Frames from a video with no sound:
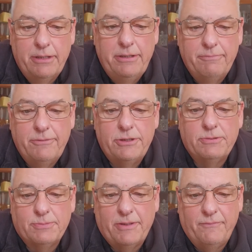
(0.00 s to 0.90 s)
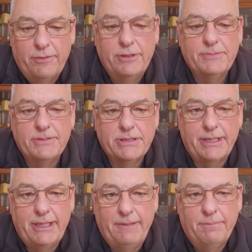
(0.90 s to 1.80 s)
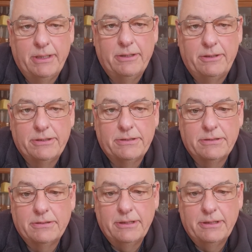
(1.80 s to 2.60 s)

which was my first mistake, because